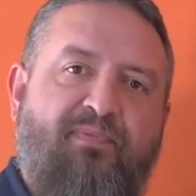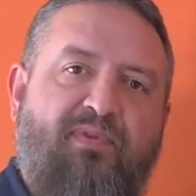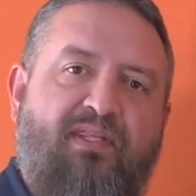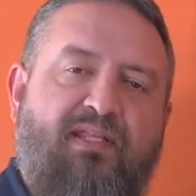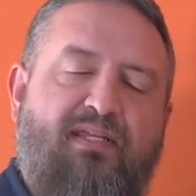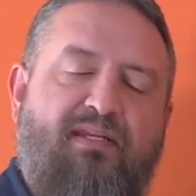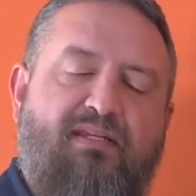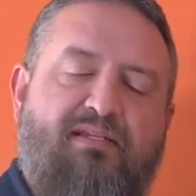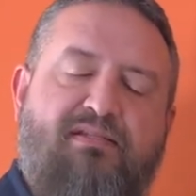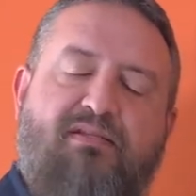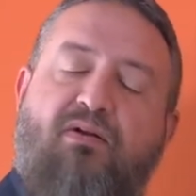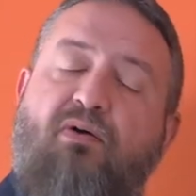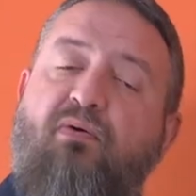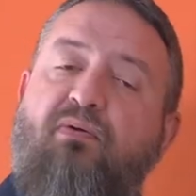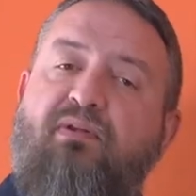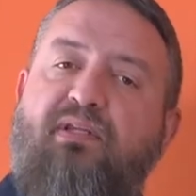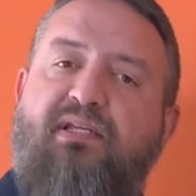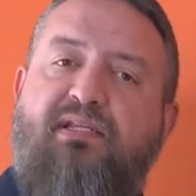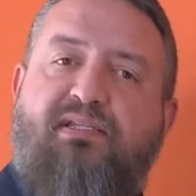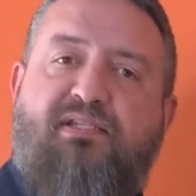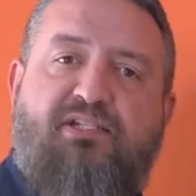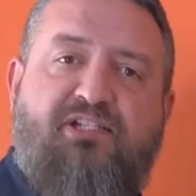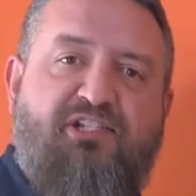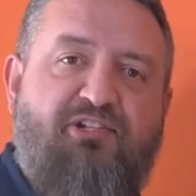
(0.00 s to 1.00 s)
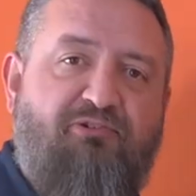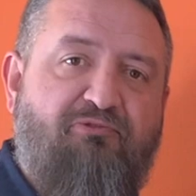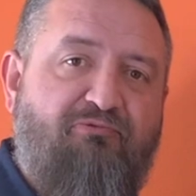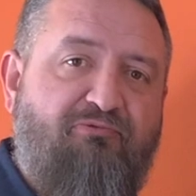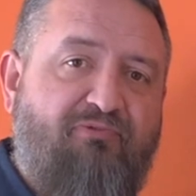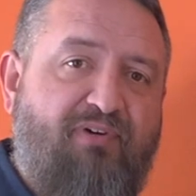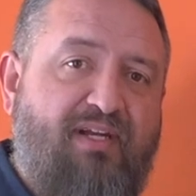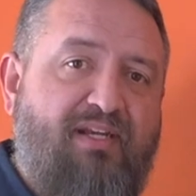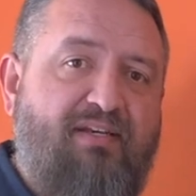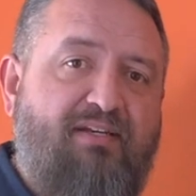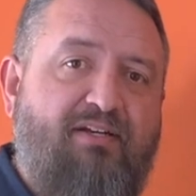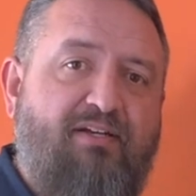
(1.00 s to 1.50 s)
It is only
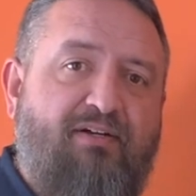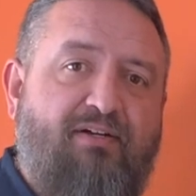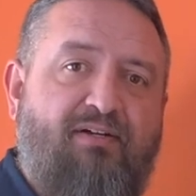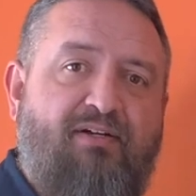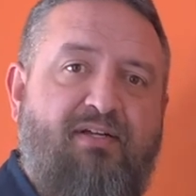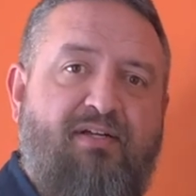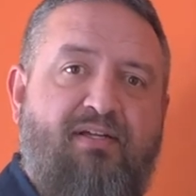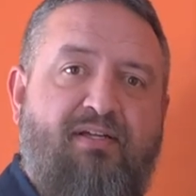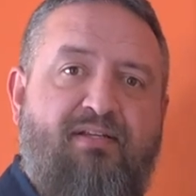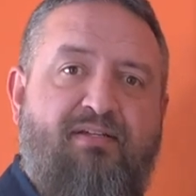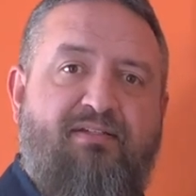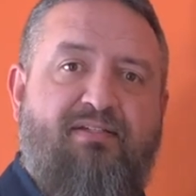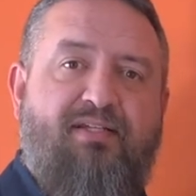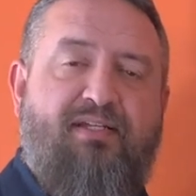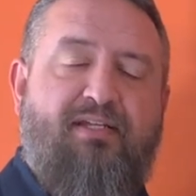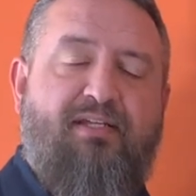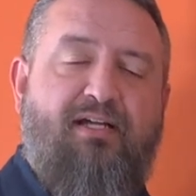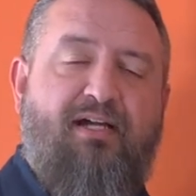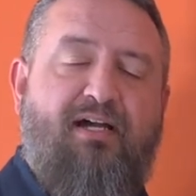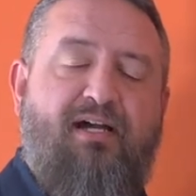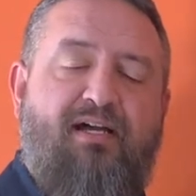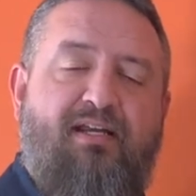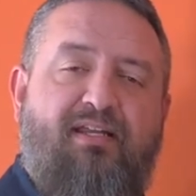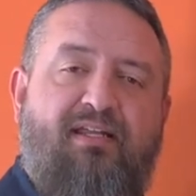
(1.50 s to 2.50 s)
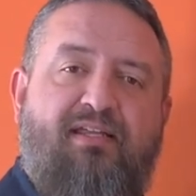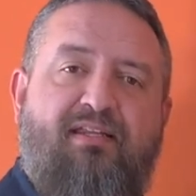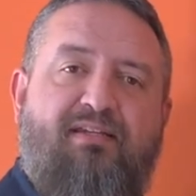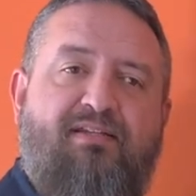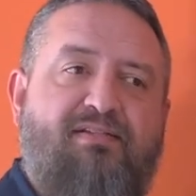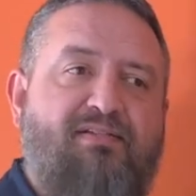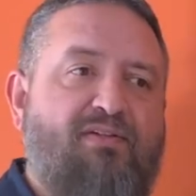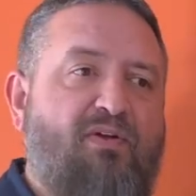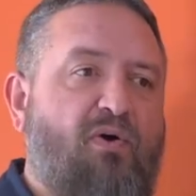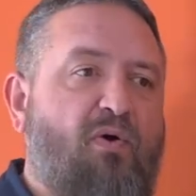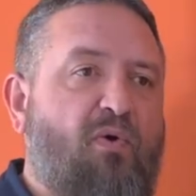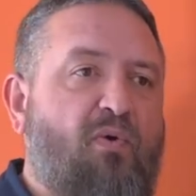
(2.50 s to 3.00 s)
surrender to God. It
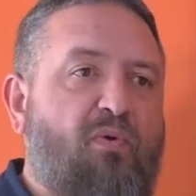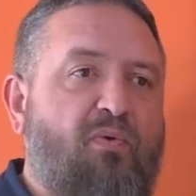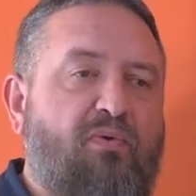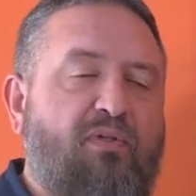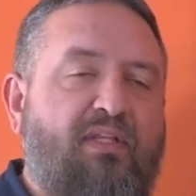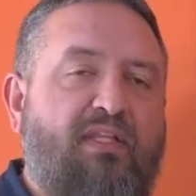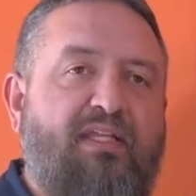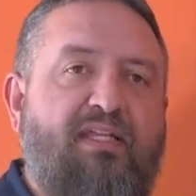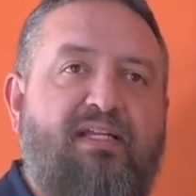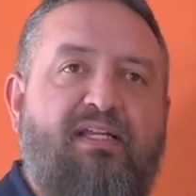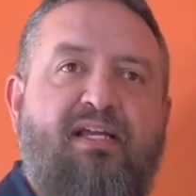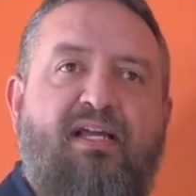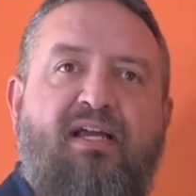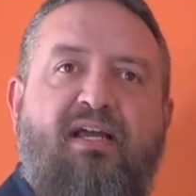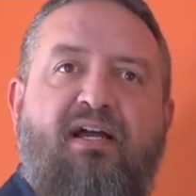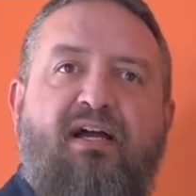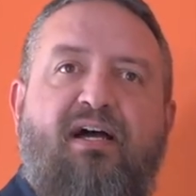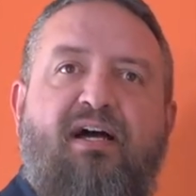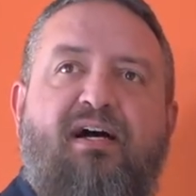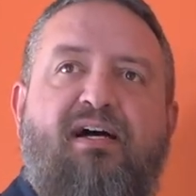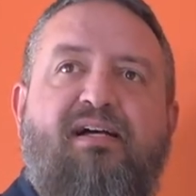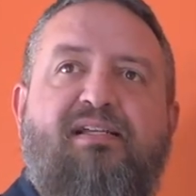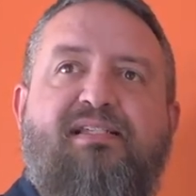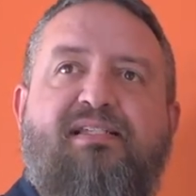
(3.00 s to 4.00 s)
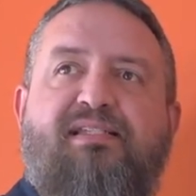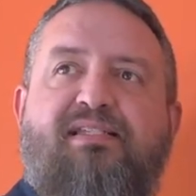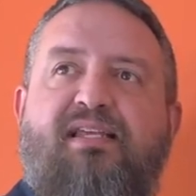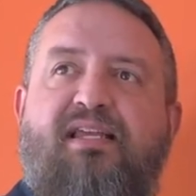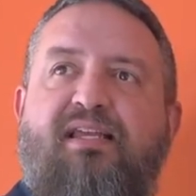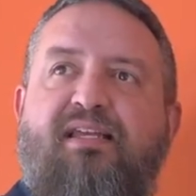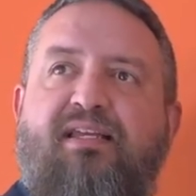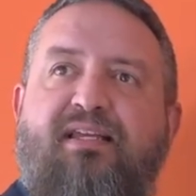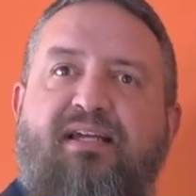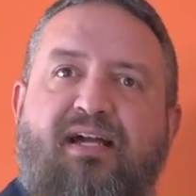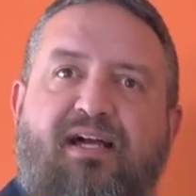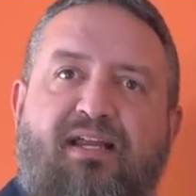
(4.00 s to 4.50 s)
is only us
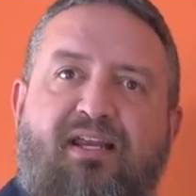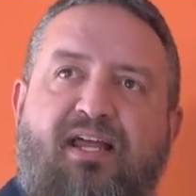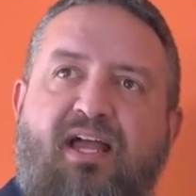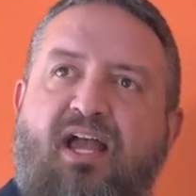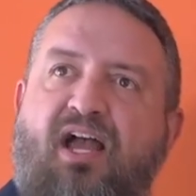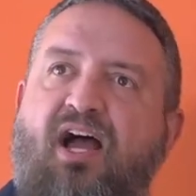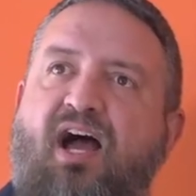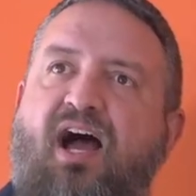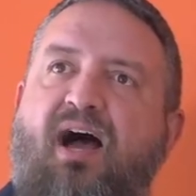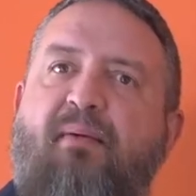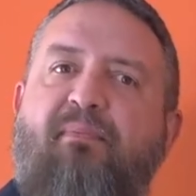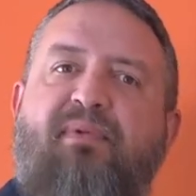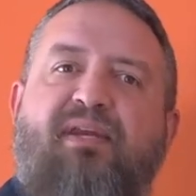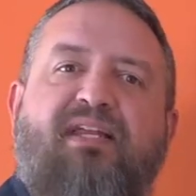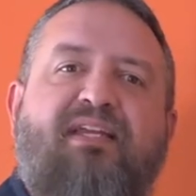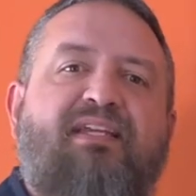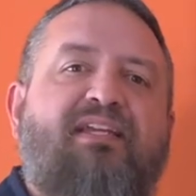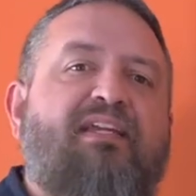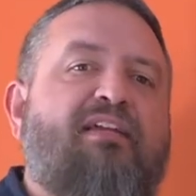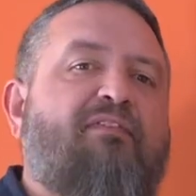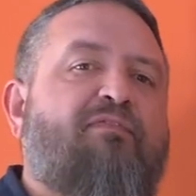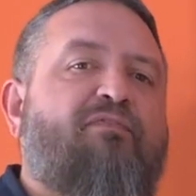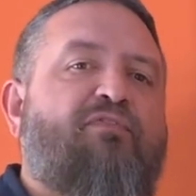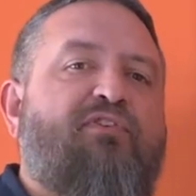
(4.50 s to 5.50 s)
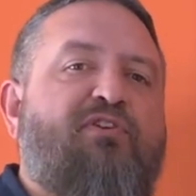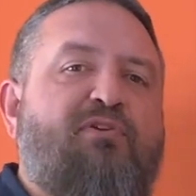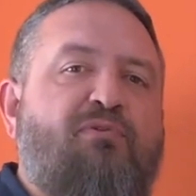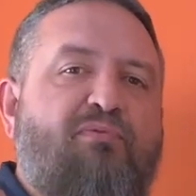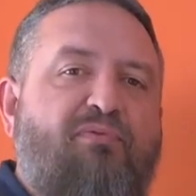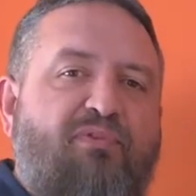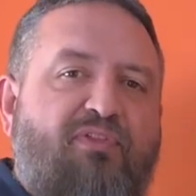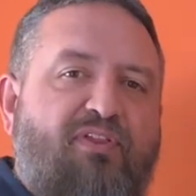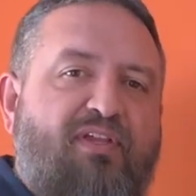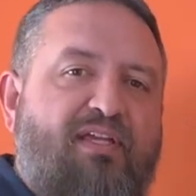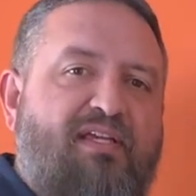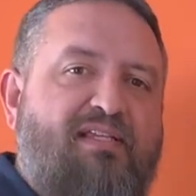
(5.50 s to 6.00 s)
saying, God, I'm going to give you
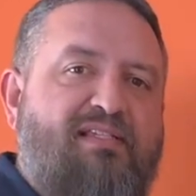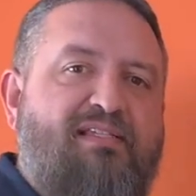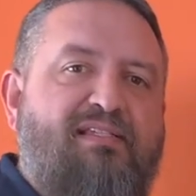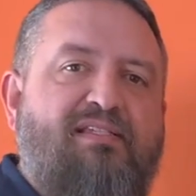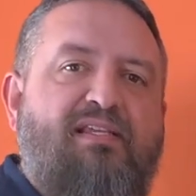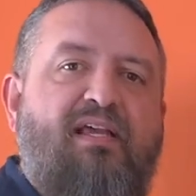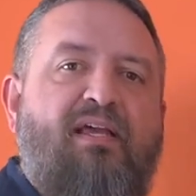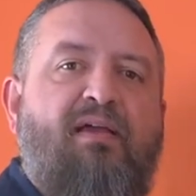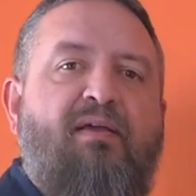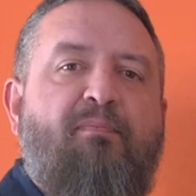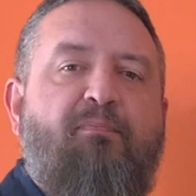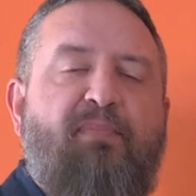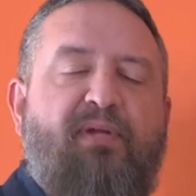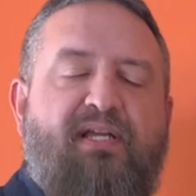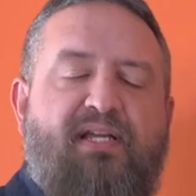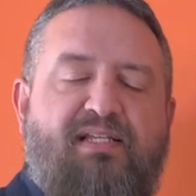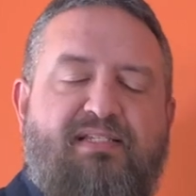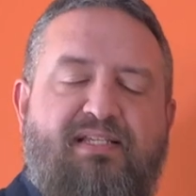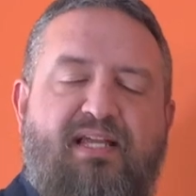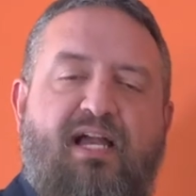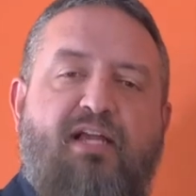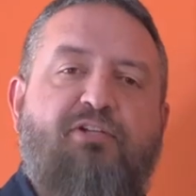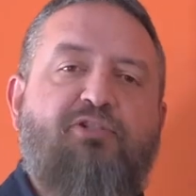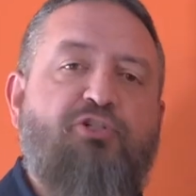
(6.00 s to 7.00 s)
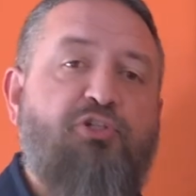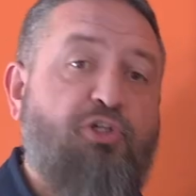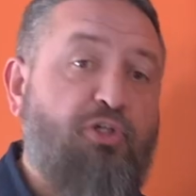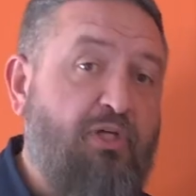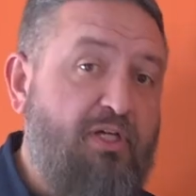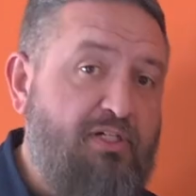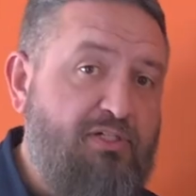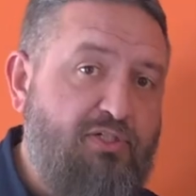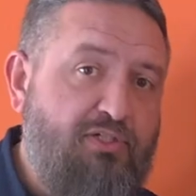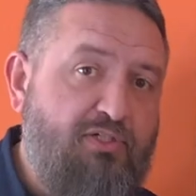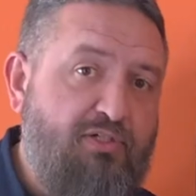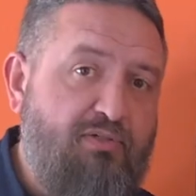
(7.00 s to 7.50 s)
this because I
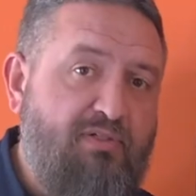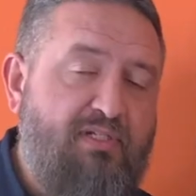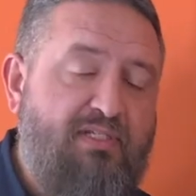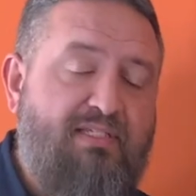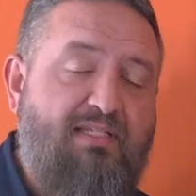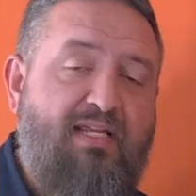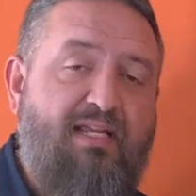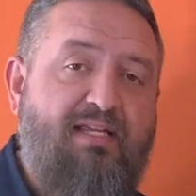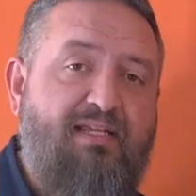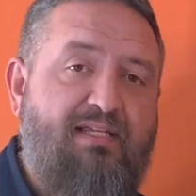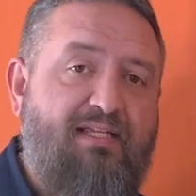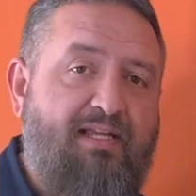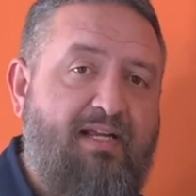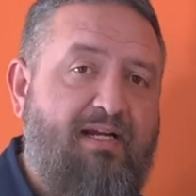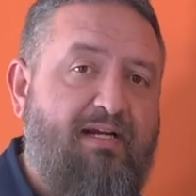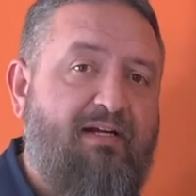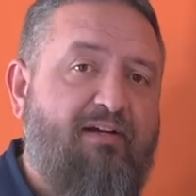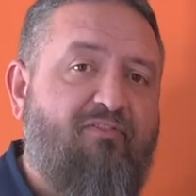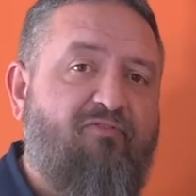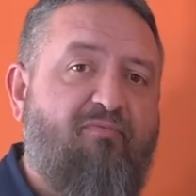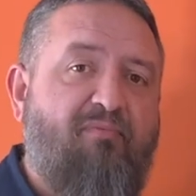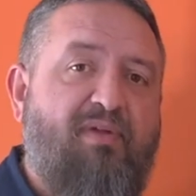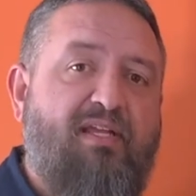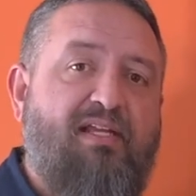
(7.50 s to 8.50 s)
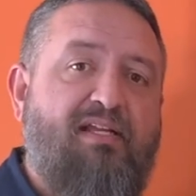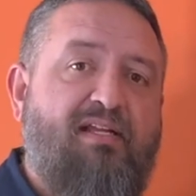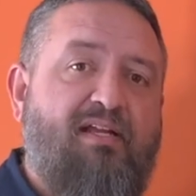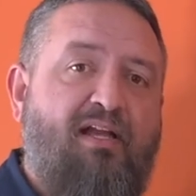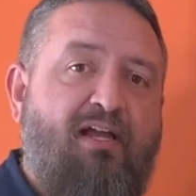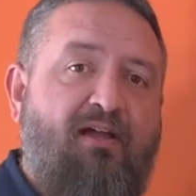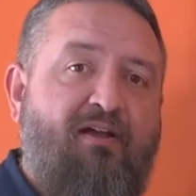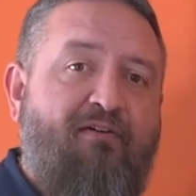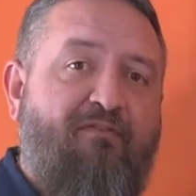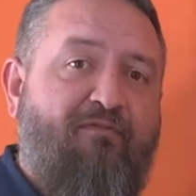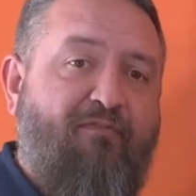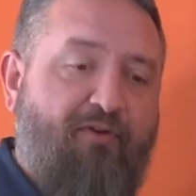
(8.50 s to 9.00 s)
trust you to take care of me
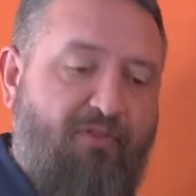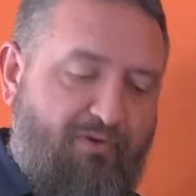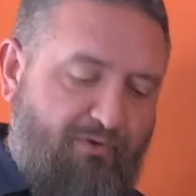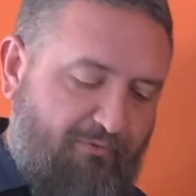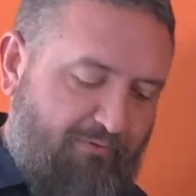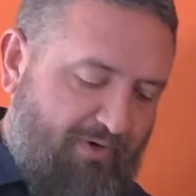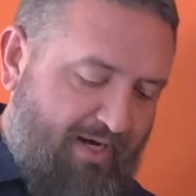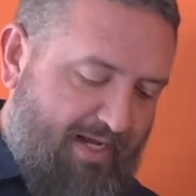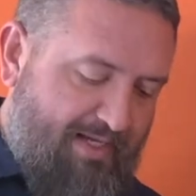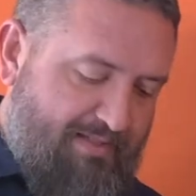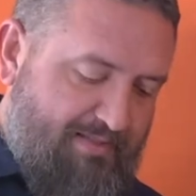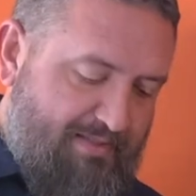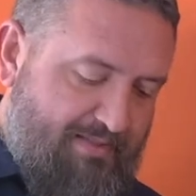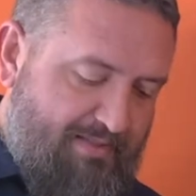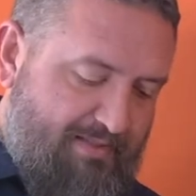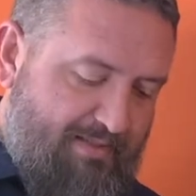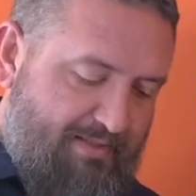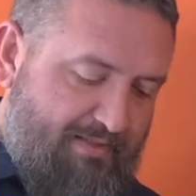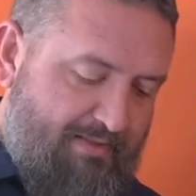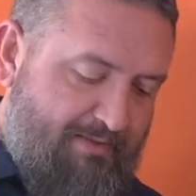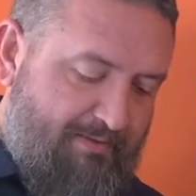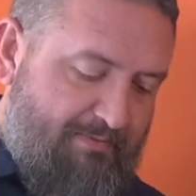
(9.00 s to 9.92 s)
for the rest.